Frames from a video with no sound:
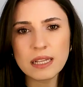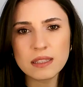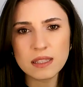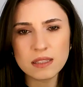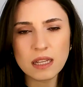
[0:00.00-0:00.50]

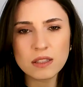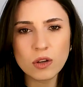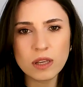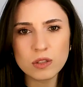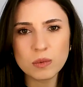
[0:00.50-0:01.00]
that is not
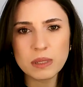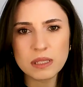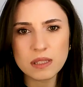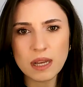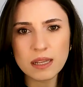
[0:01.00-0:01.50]
going to be
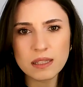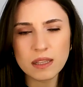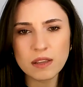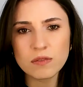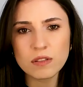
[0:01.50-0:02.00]
signed
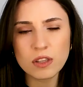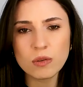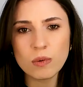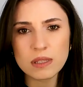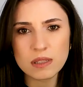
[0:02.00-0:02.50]
if the
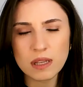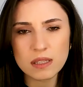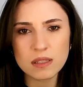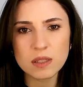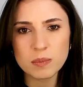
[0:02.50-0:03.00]
US
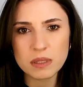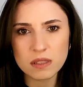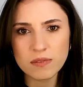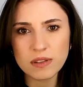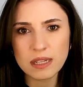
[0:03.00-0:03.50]
doesn't
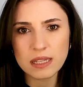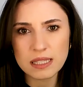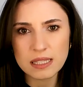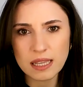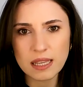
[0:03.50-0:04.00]
specifically
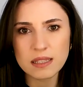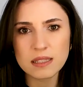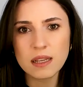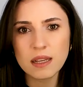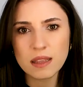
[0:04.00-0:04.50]

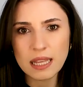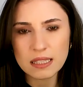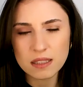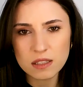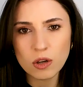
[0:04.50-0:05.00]
says
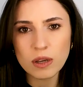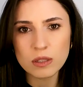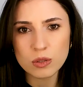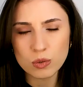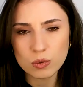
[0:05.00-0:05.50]
that is
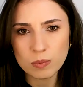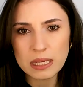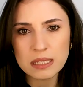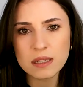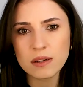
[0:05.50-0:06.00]
going to
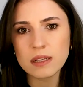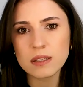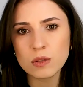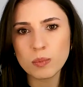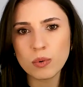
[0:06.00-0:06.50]
militarily
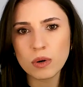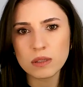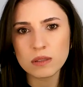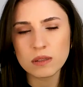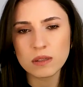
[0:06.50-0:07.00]

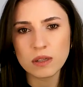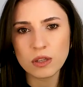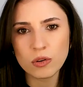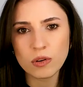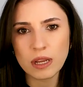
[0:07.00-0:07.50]
support
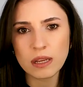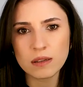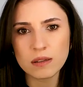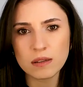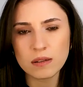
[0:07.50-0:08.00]

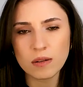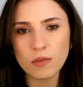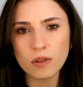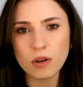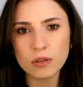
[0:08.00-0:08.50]
Ukraine
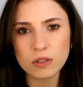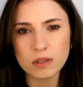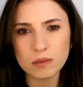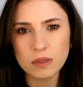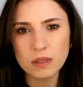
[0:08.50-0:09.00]
on the long
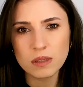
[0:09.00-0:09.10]
term?